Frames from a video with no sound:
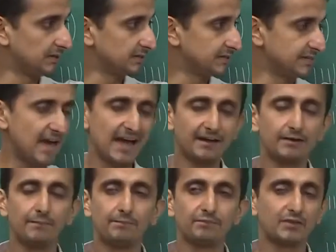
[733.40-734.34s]
stack
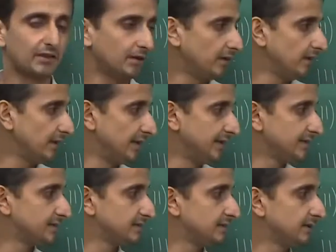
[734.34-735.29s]

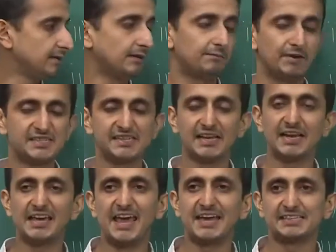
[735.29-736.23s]
is
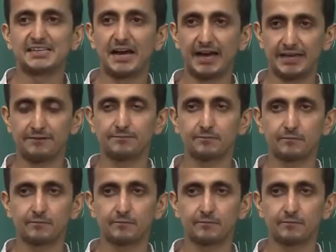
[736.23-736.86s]
basically Si. Okay.